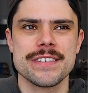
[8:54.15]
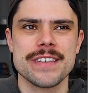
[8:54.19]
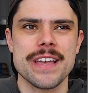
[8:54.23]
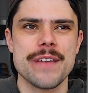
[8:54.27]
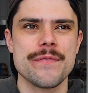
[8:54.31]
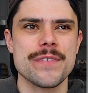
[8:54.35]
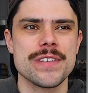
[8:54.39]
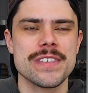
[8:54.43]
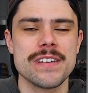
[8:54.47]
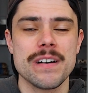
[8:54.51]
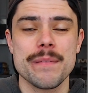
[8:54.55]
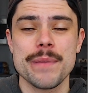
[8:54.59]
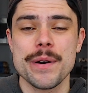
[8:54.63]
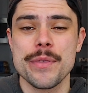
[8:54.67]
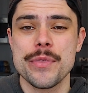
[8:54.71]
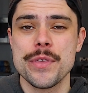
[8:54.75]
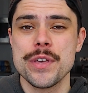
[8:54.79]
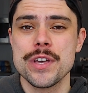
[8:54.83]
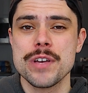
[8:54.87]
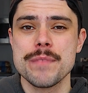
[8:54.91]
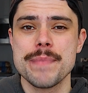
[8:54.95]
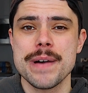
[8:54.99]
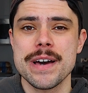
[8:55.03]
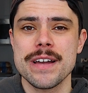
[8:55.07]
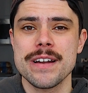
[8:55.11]
Every time I
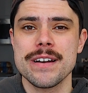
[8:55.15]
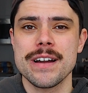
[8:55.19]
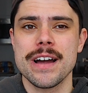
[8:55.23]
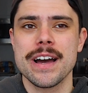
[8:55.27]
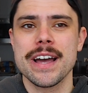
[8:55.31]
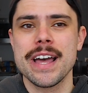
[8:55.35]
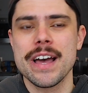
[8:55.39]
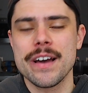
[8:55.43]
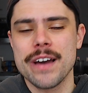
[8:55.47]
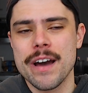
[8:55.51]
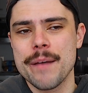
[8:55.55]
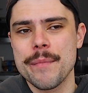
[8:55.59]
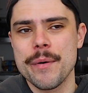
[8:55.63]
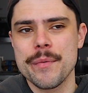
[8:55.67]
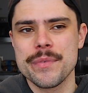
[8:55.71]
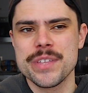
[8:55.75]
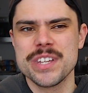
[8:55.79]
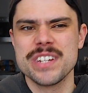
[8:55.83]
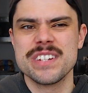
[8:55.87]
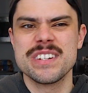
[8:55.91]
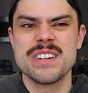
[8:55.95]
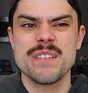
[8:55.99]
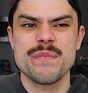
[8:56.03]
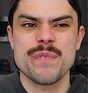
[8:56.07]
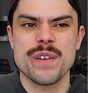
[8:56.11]
think about it, I come up with a
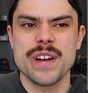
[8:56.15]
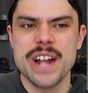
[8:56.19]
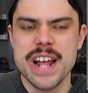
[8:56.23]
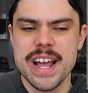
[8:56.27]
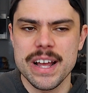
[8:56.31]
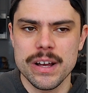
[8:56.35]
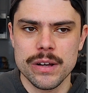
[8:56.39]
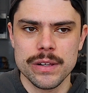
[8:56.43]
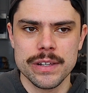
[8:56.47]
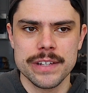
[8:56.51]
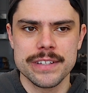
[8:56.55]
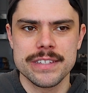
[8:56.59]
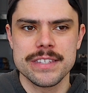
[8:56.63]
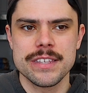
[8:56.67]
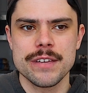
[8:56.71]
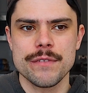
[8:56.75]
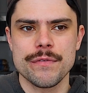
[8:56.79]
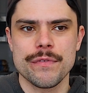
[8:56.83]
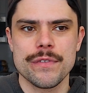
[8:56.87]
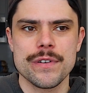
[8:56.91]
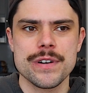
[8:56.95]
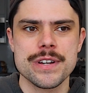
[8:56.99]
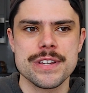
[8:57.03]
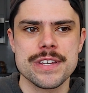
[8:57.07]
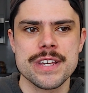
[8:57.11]
different angle, a
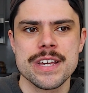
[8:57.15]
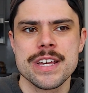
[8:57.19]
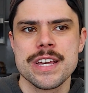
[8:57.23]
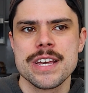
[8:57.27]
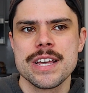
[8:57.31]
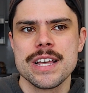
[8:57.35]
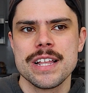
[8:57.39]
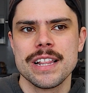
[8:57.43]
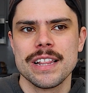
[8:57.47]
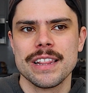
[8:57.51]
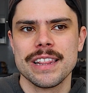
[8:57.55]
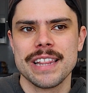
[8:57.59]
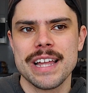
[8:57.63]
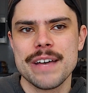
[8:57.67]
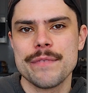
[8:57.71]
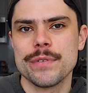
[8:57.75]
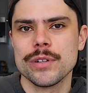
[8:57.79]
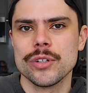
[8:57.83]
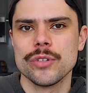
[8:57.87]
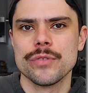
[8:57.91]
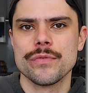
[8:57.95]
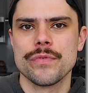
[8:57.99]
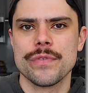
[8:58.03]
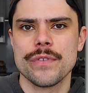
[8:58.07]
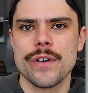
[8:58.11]
different level
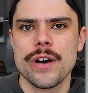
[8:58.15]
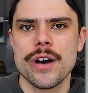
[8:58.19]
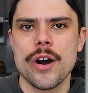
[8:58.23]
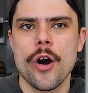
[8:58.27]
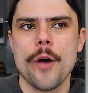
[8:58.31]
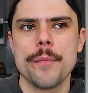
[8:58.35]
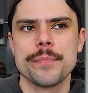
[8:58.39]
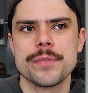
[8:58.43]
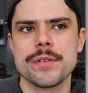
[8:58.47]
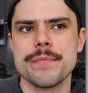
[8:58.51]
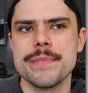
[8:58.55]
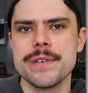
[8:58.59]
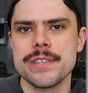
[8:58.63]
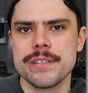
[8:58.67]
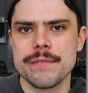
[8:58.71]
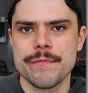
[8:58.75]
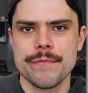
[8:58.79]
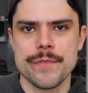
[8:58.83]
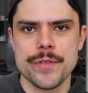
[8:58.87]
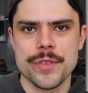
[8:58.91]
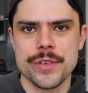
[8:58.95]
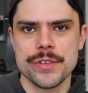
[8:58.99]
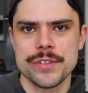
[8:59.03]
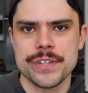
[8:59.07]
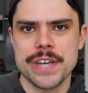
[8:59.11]
of optimism for
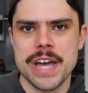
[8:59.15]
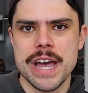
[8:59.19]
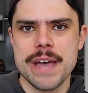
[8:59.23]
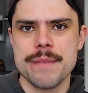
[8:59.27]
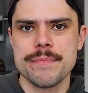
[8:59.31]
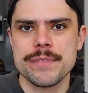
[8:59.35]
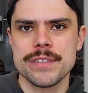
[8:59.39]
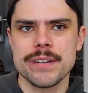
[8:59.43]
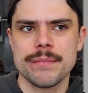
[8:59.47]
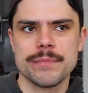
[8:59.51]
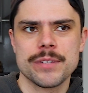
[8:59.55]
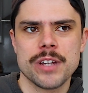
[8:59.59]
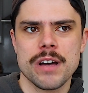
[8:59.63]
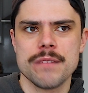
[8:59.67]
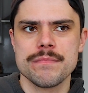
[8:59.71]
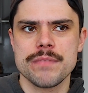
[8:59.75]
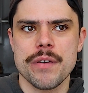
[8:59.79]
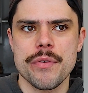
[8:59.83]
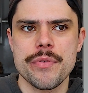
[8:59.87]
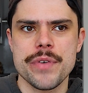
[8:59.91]
this game. Sometimes I